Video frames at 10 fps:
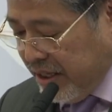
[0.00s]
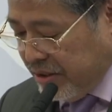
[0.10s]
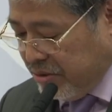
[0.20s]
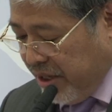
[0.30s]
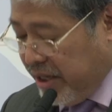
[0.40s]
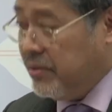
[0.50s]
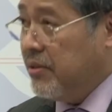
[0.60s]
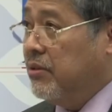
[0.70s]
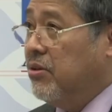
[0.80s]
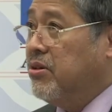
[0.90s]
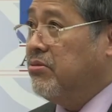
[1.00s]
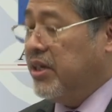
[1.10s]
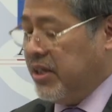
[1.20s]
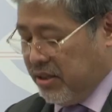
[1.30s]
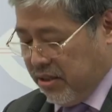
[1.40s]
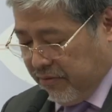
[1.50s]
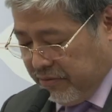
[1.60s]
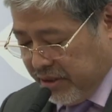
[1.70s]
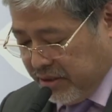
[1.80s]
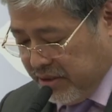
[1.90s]
to end the long-running
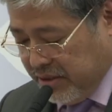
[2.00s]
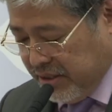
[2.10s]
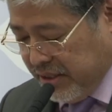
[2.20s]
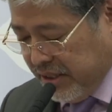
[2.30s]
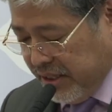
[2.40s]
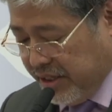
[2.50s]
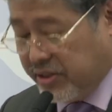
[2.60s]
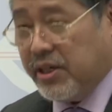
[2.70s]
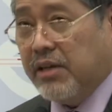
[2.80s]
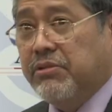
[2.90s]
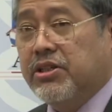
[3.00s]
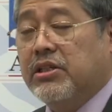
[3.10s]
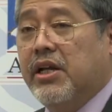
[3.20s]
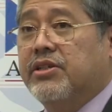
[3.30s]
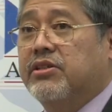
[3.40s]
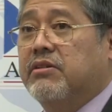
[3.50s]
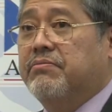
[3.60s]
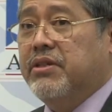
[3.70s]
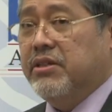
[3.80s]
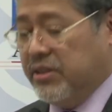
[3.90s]
conflict, establish lasting
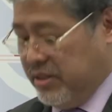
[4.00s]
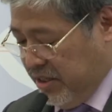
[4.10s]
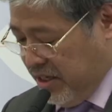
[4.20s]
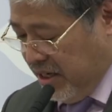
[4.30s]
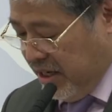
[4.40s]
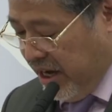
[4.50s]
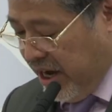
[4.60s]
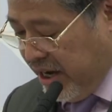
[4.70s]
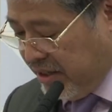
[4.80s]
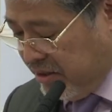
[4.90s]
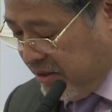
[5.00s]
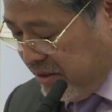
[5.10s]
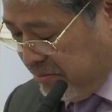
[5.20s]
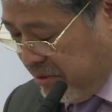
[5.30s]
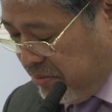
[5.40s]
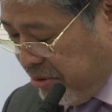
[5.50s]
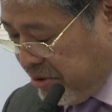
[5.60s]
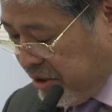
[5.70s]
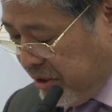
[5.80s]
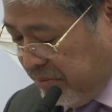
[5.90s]
peace, and promote
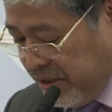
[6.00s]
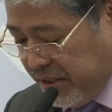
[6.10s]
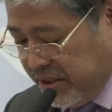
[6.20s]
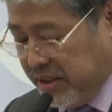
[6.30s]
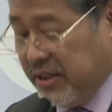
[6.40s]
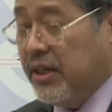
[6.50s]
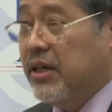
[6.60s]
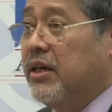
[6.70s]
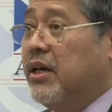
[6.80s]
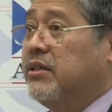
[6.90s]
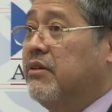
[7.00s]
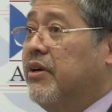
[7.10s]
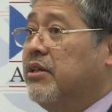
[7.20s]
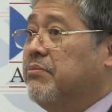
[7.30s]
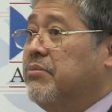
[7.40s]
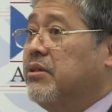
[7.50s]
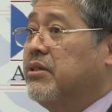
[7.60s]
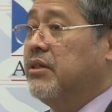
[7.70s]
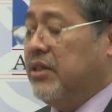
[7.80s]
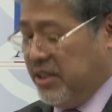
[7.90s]
stability and
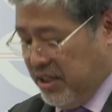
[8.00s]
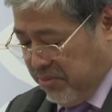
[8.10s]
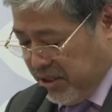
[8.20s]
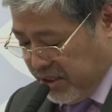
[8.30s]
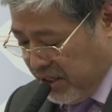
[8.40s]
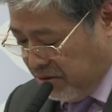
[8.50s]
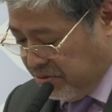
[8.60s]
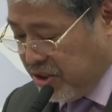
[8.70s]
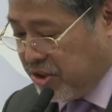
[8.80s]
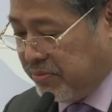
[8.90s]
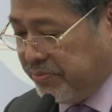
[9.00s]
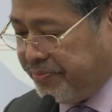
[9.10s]
development in the Mindanao region.